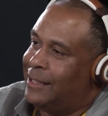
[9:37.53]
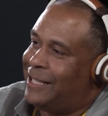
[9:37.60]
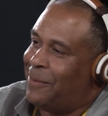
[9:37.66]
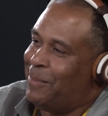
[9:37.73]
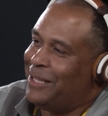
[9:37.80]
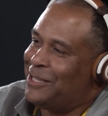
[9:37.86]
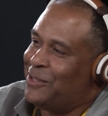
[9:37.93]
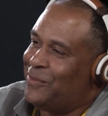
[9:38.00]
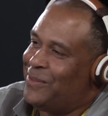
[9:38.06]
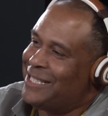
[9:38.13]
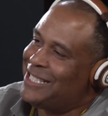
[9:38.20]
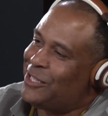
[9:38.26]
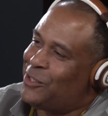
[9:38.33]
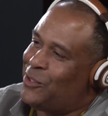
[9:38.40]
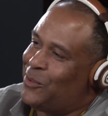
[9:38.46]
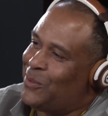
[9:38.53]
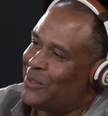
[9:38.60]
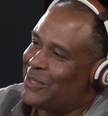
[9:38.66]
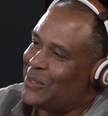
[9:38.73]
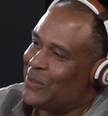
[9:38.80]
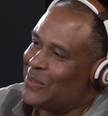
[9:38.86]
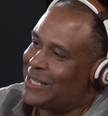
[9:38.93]
coming to visit you
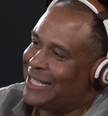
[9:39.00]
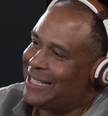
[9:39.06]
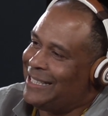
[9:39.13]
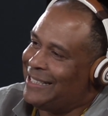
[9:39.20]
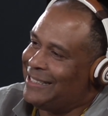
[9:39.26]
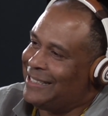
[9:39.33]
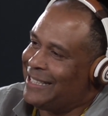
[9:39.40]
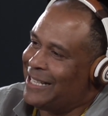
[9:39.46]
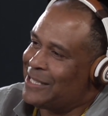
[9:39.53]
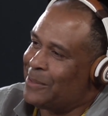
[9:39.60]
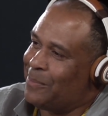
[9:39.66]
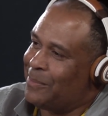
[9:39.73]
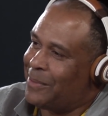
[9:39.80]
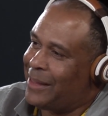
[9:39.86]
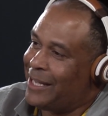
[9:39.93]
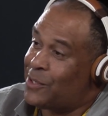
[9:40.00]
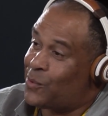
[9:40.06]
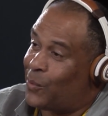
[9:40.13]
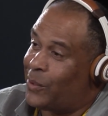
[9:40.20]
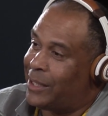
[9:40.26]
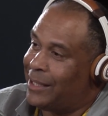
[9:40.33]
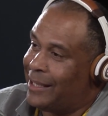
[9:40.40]
as soon as I can get some
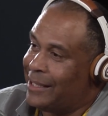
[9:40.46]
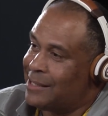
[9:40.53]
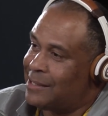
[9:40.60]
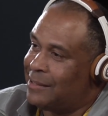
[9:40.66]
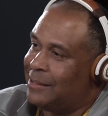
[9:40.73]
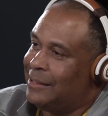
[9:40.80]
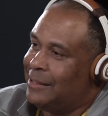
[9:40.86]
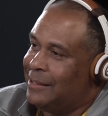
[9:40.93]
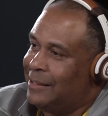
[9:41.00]
things organized.